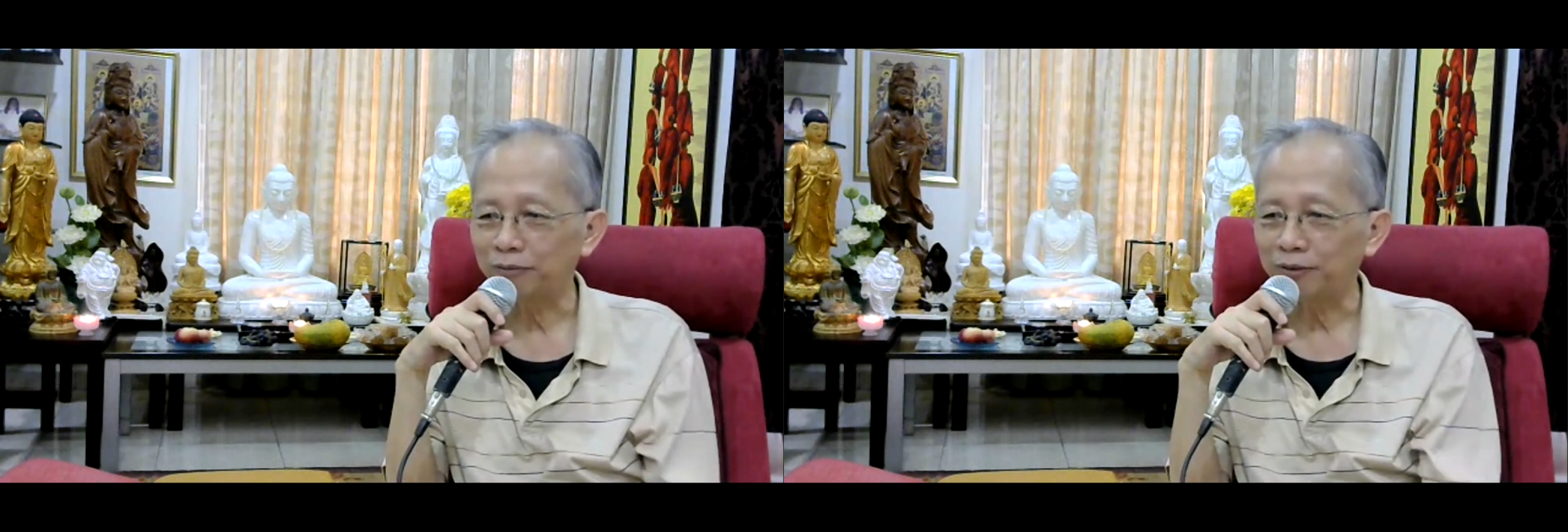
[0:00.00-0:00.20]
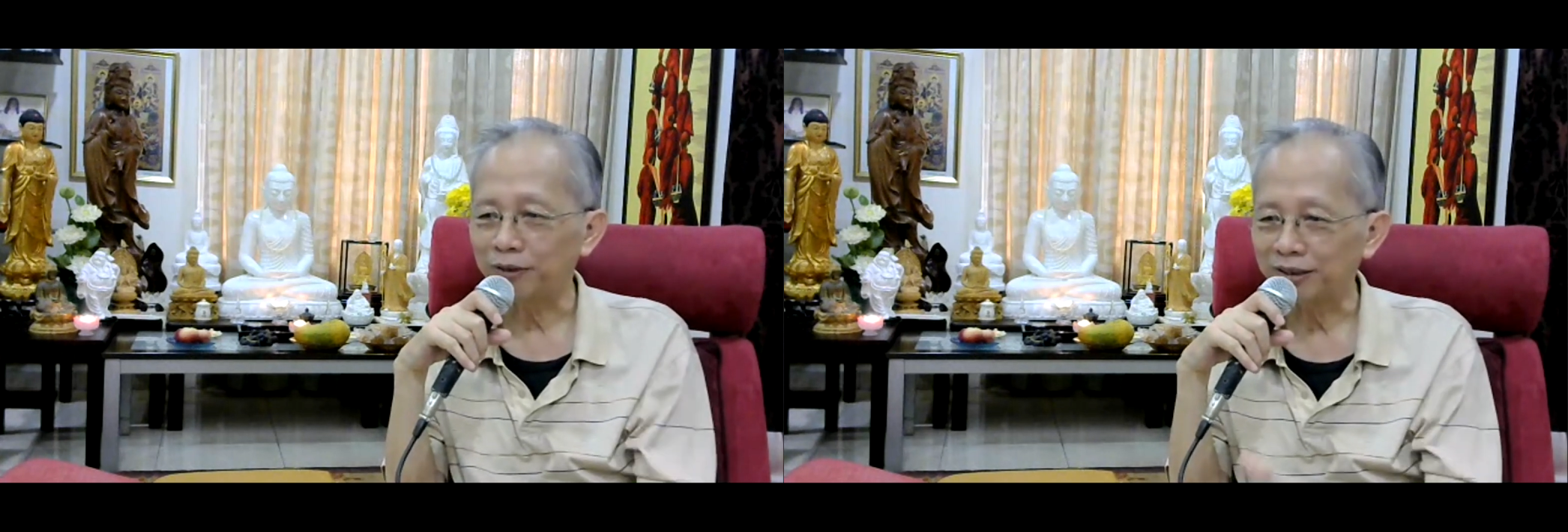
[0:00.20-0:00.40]

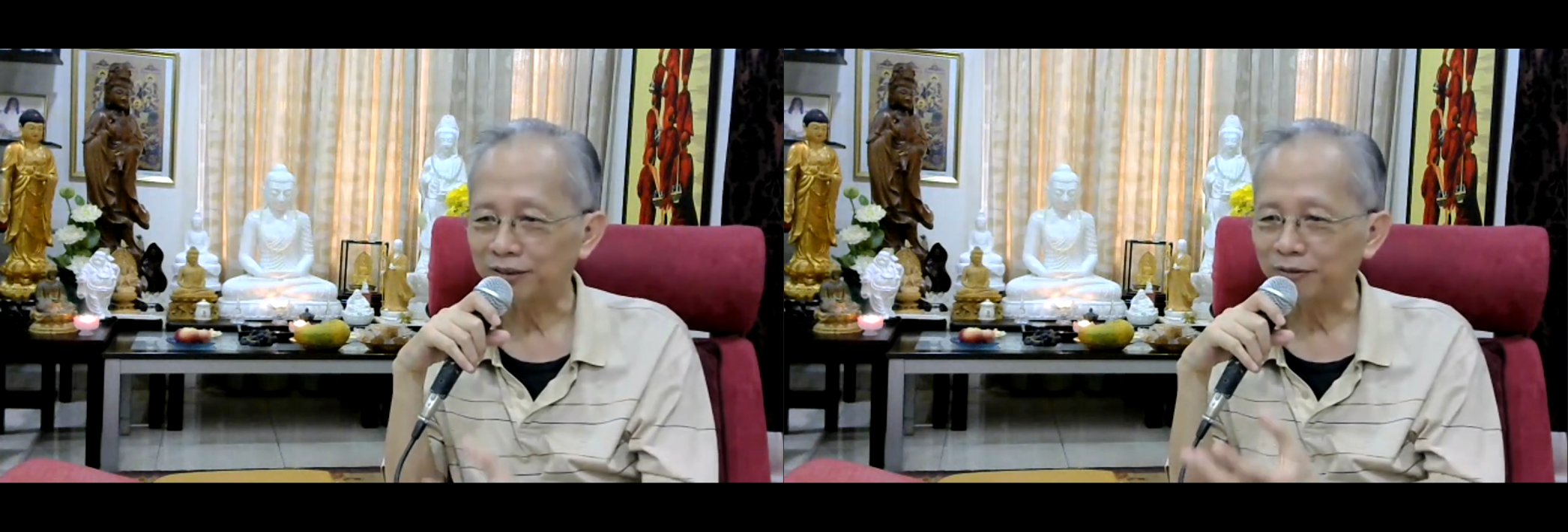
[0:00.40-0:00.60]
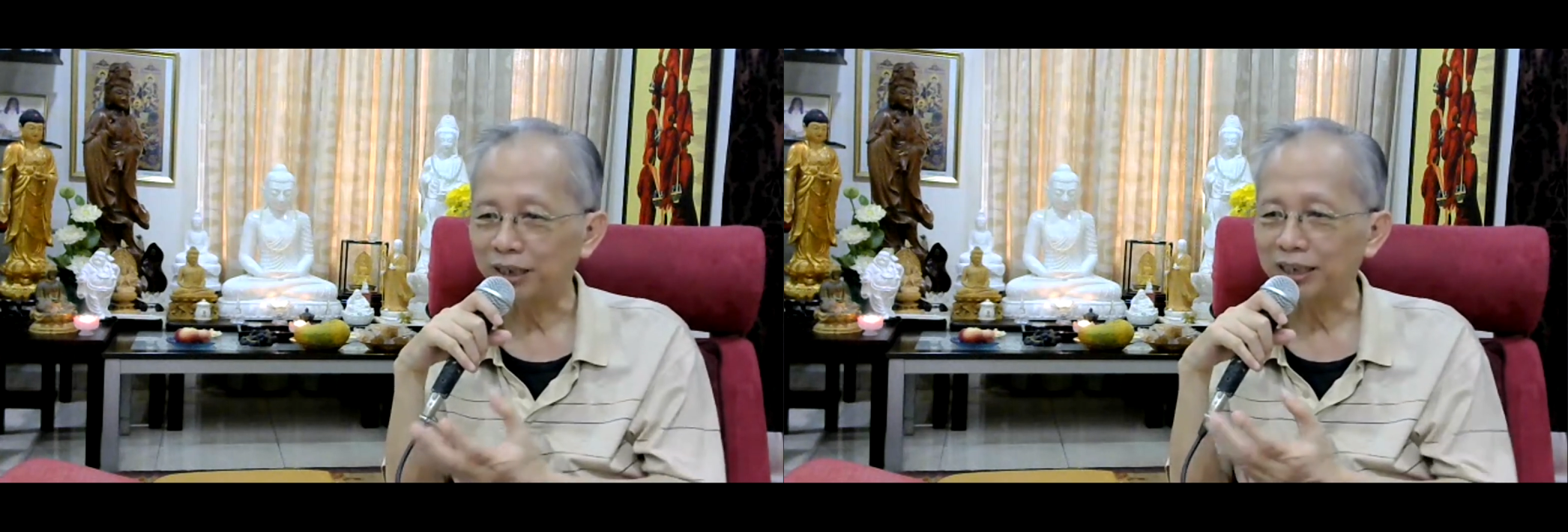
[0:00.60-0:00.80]

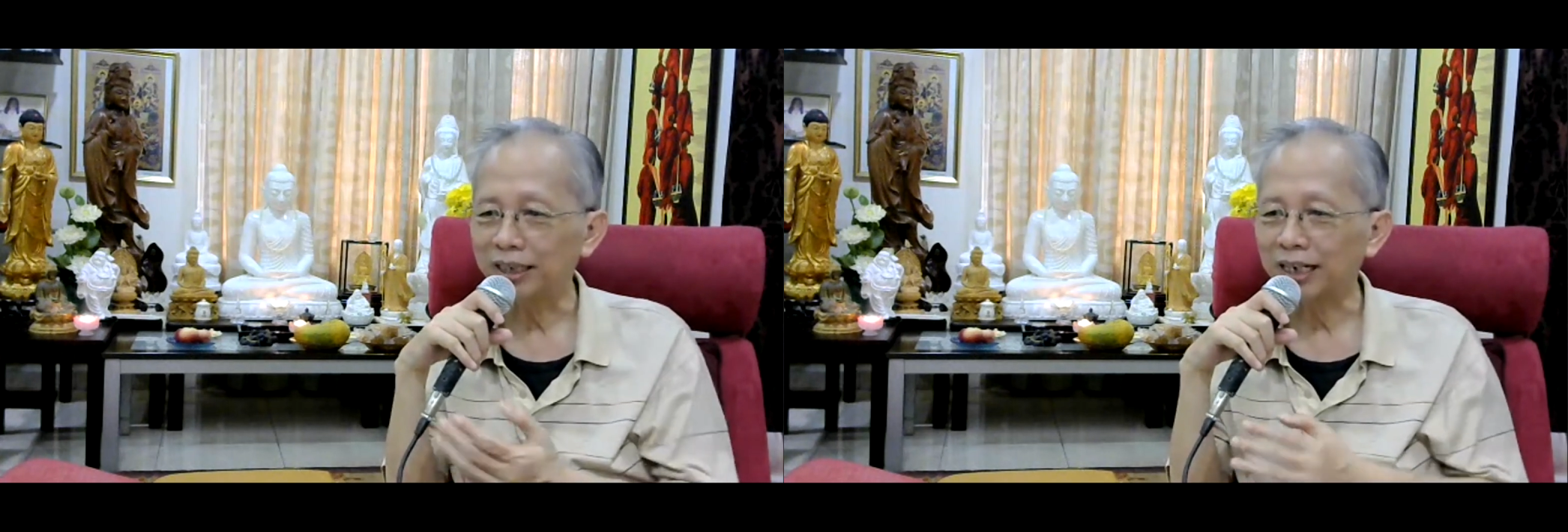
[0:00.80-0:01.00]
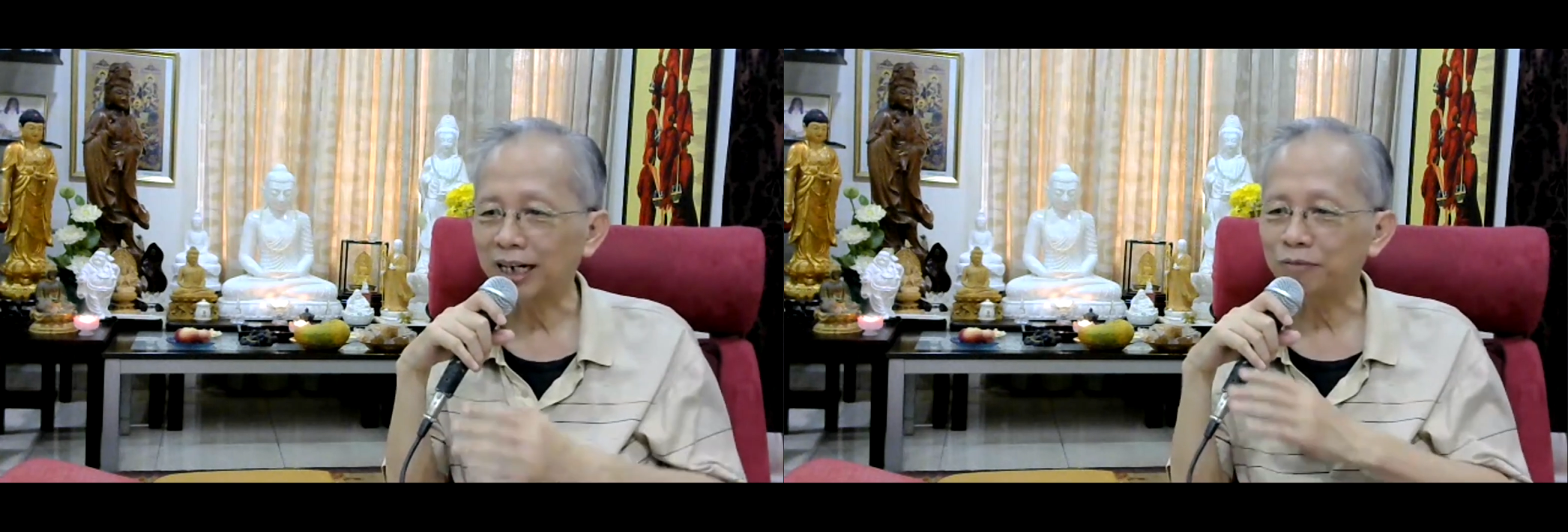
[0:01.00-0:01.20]
but when
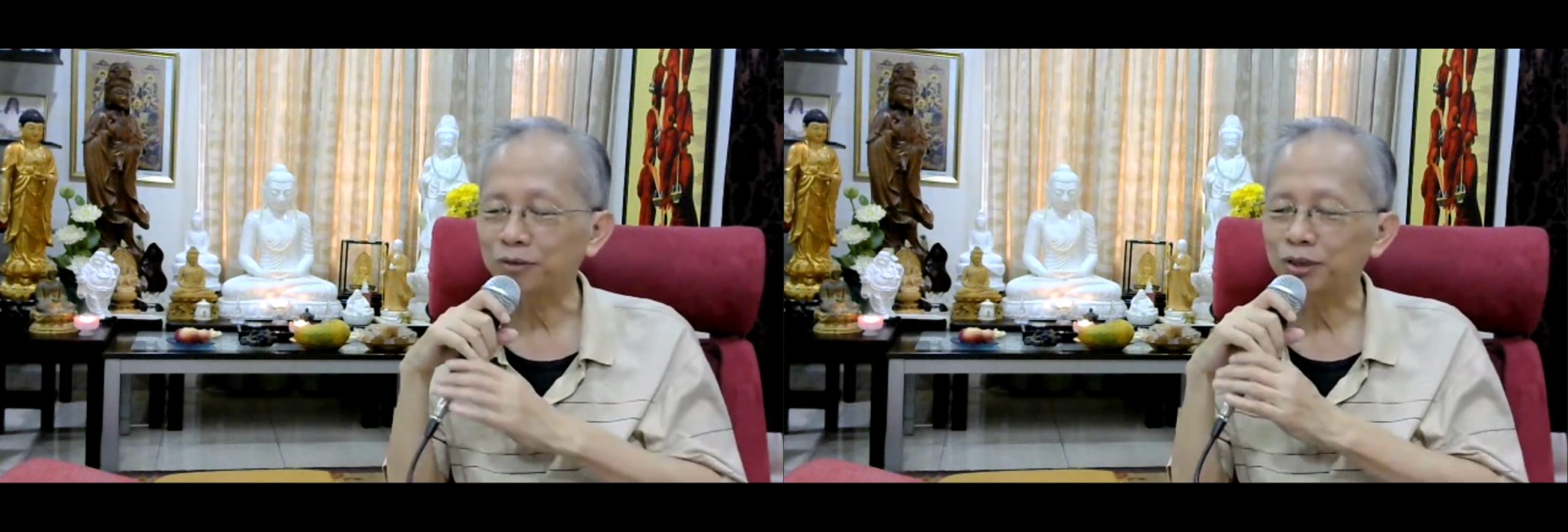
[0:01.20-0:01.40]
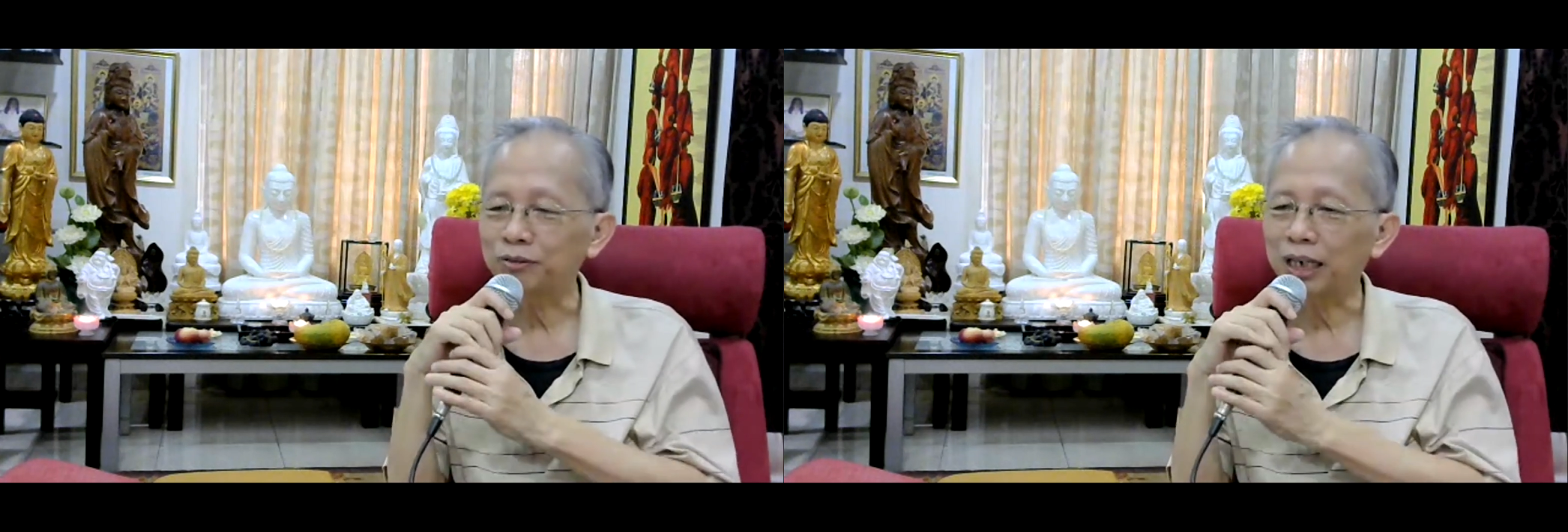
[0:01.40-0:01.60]
it
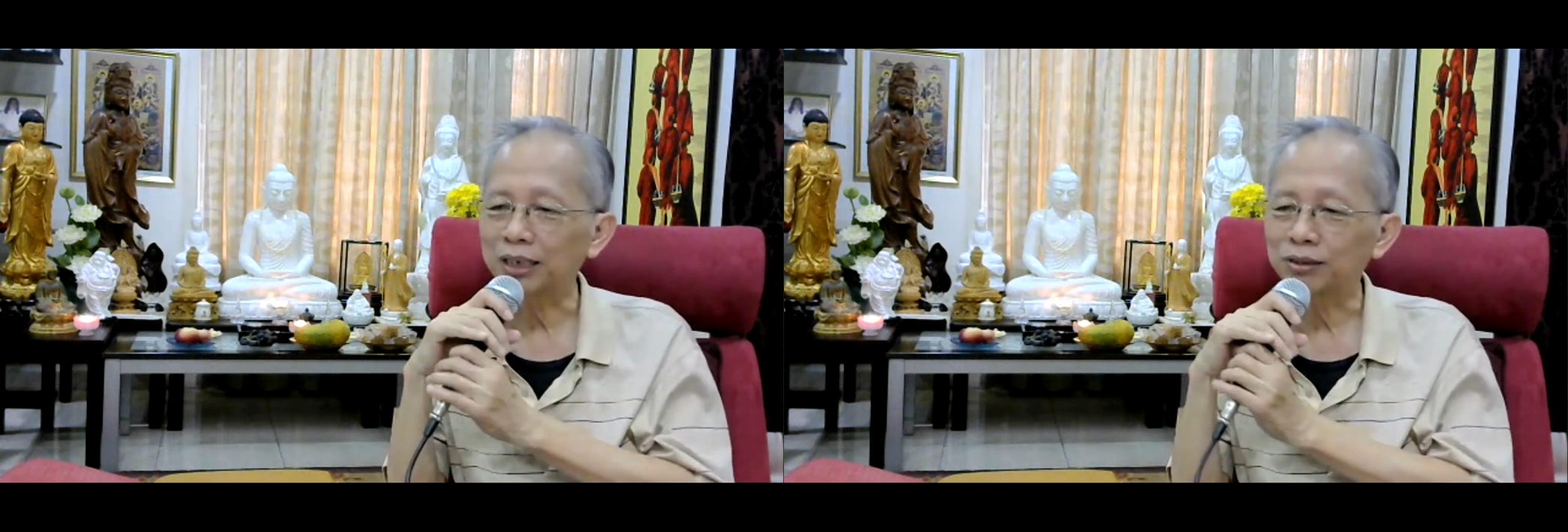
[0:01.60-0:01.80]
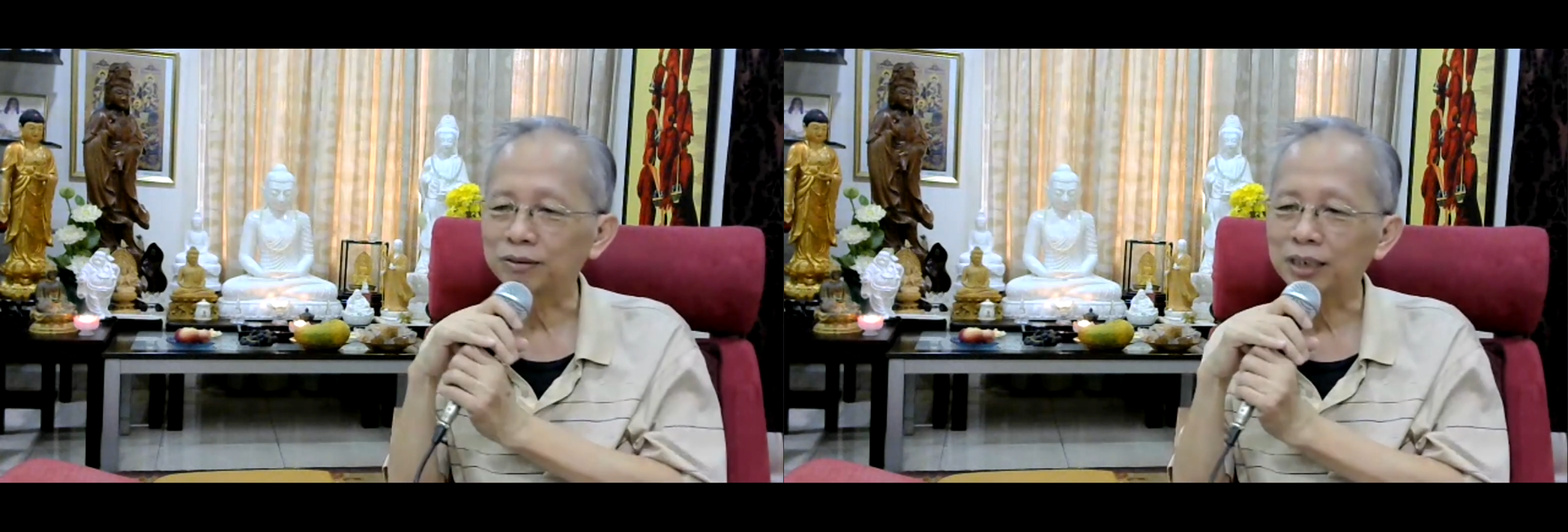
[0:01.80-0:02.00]
comes to
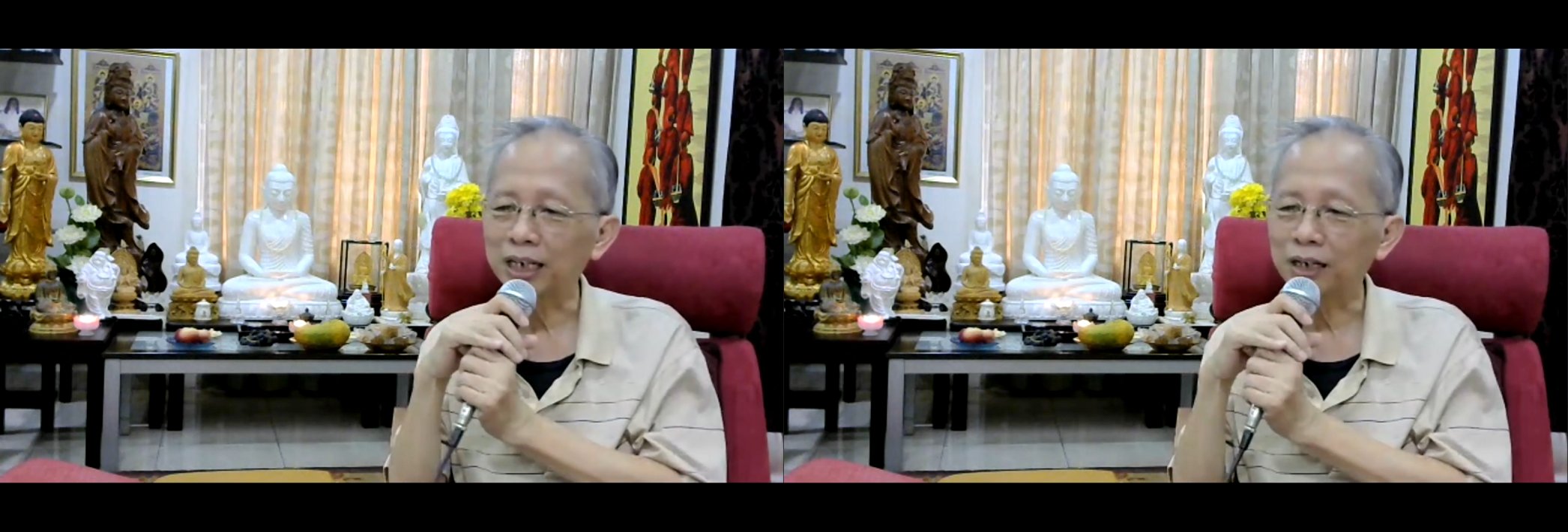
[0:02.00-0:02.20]
actual